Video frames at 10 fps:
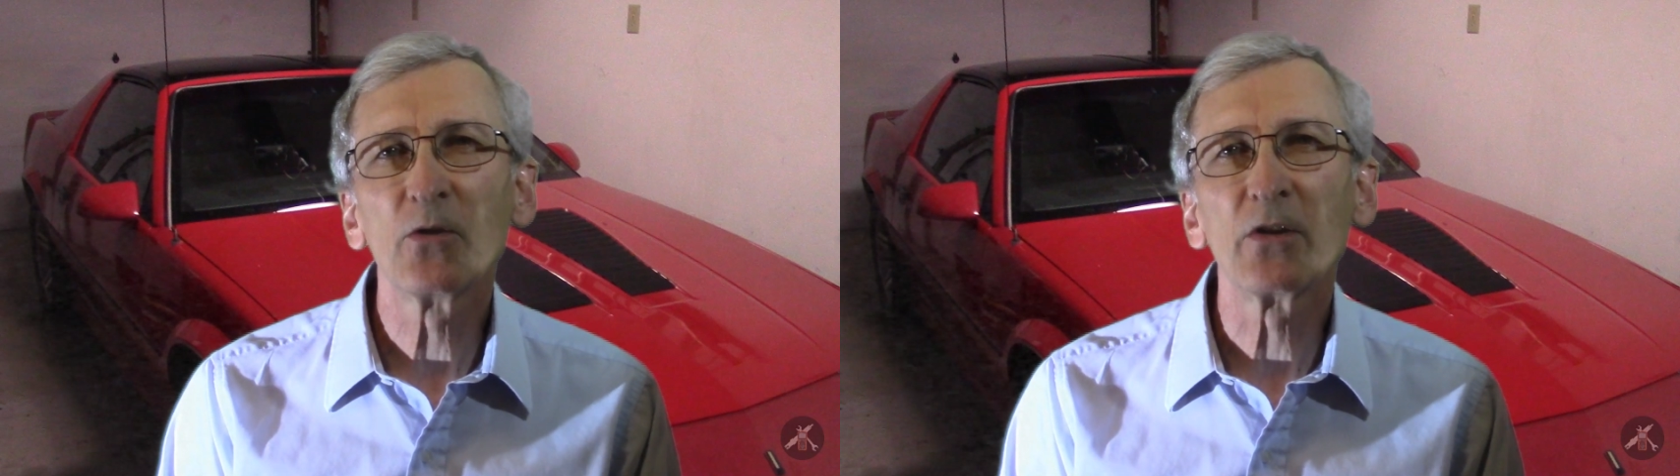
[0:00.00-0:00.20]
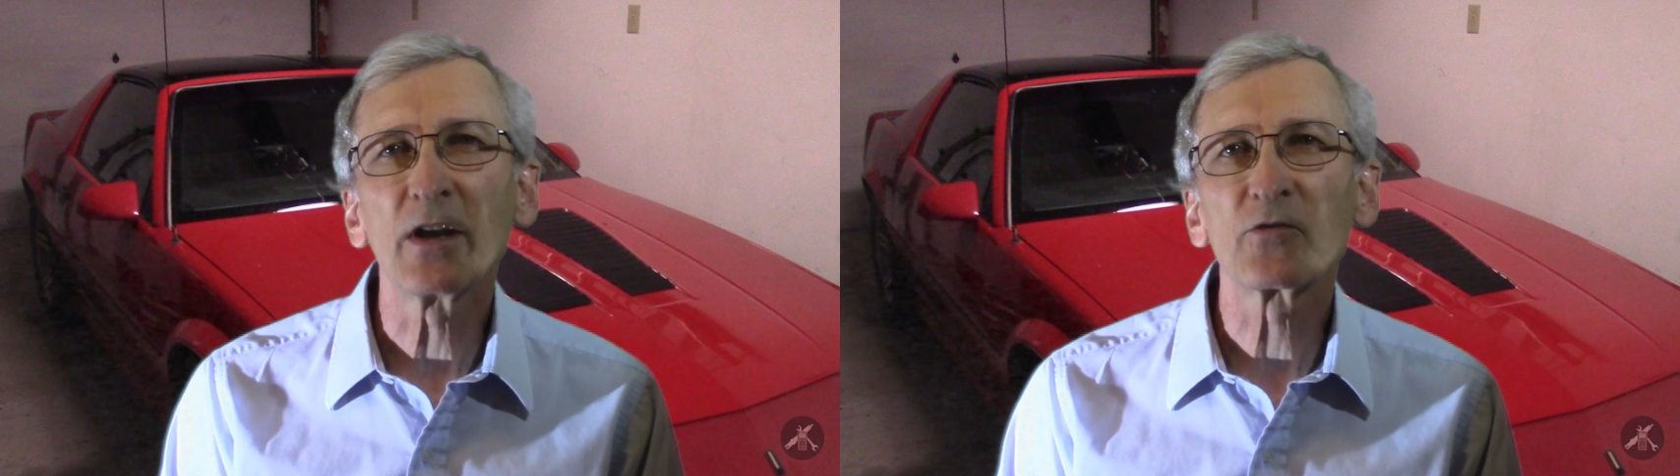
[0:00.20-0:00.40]

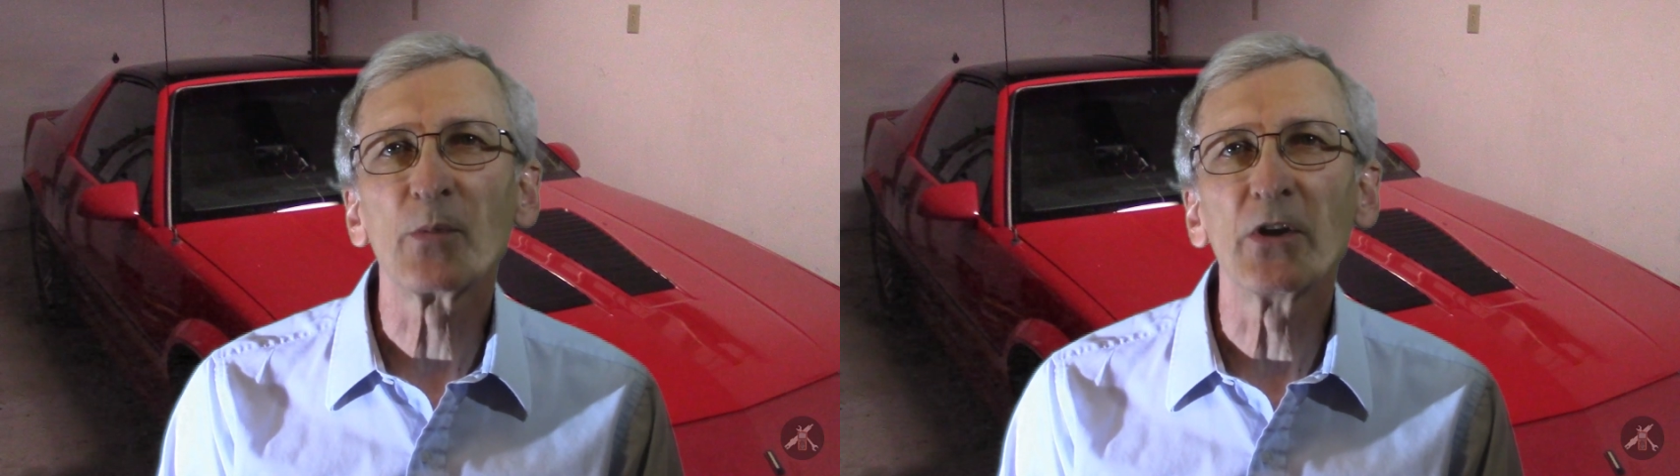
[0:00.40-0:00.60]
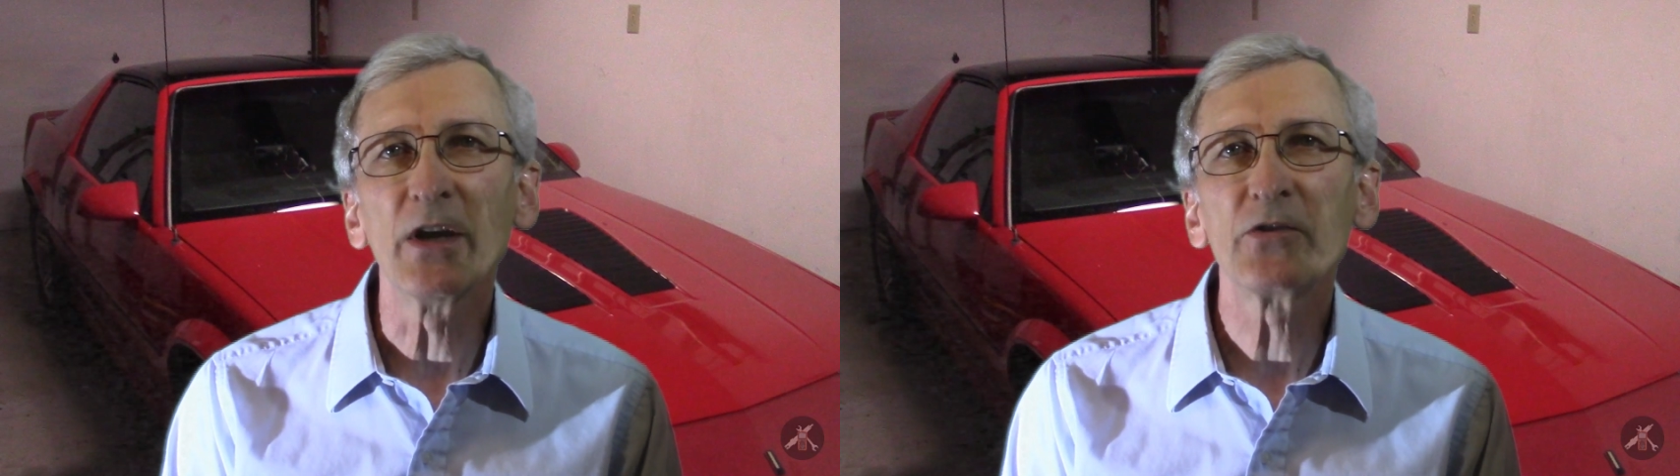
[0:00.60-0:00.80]
you an
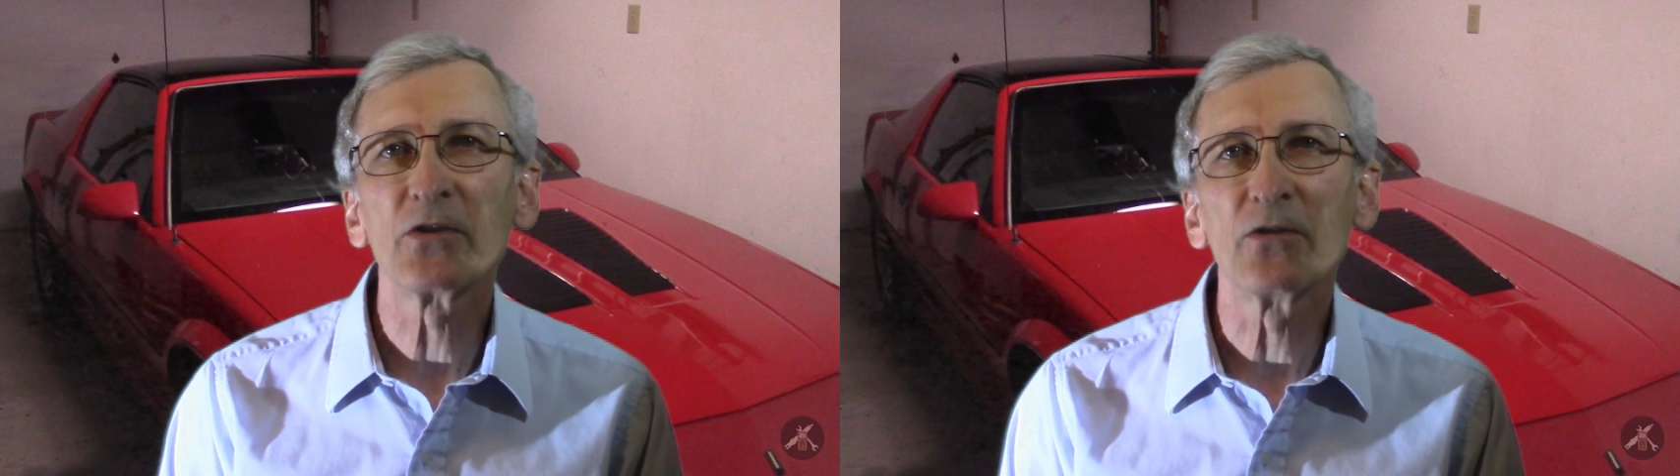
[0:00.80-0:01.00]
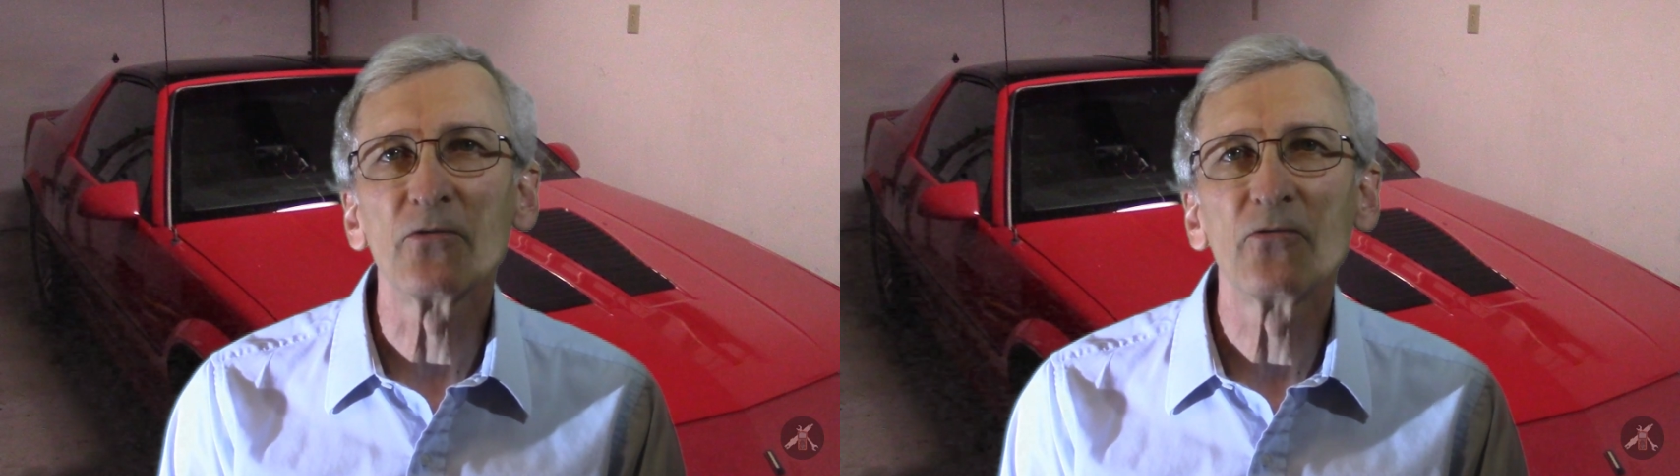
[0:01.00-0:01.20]

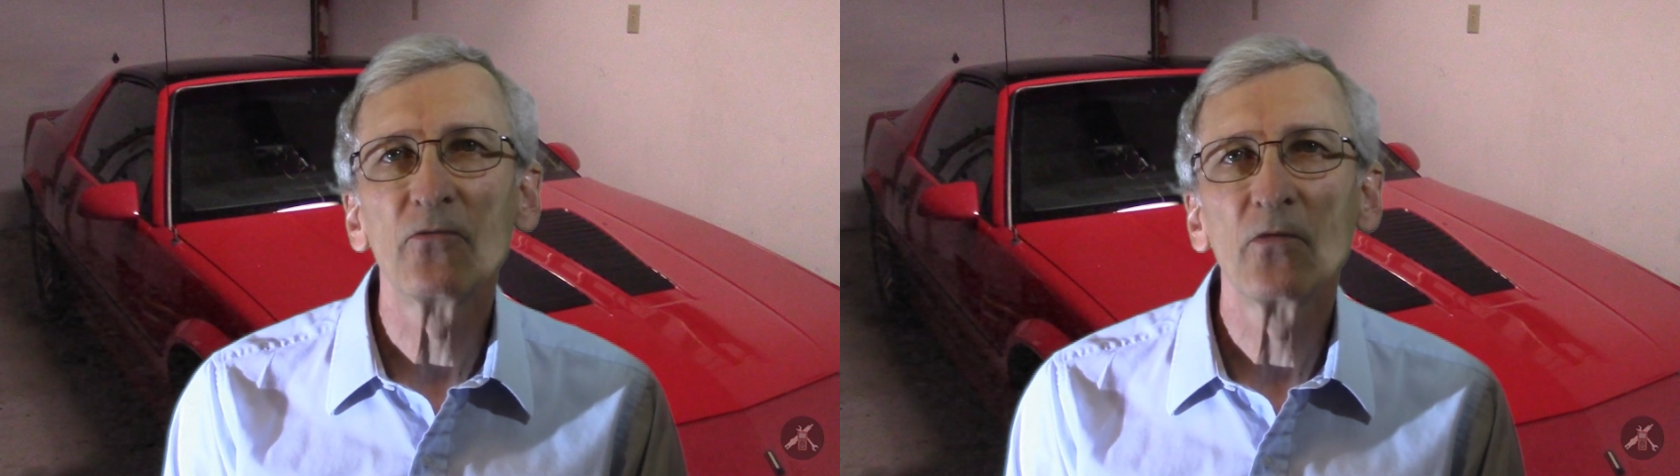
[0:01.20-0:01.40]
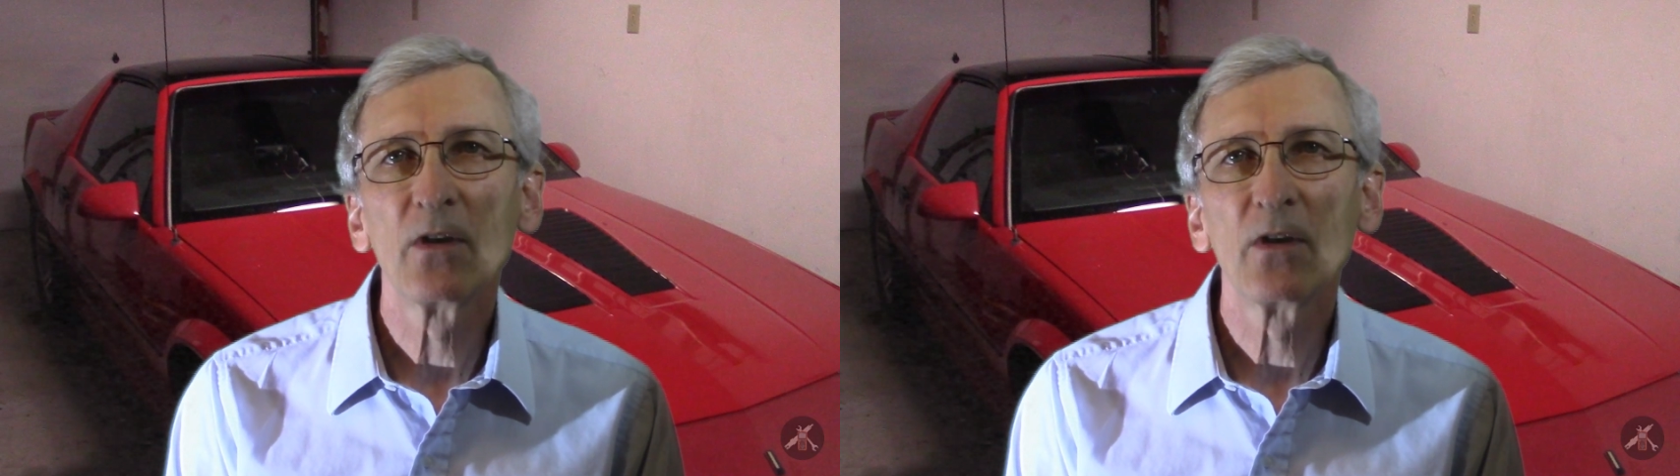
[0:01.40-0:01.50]
explanation of